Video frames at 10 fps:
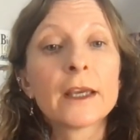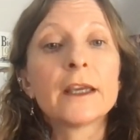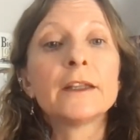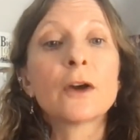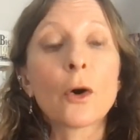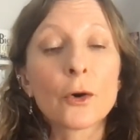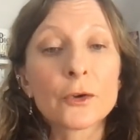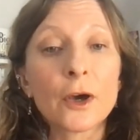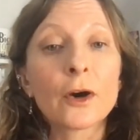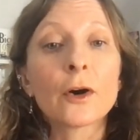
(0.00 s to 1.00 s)
in
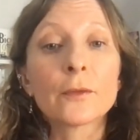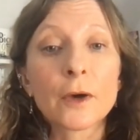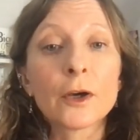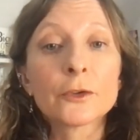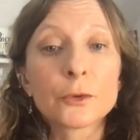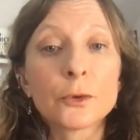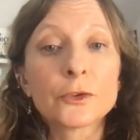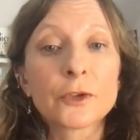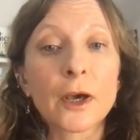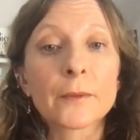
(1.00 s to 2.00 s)
honour of her
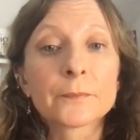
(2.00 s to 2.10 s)
daughter,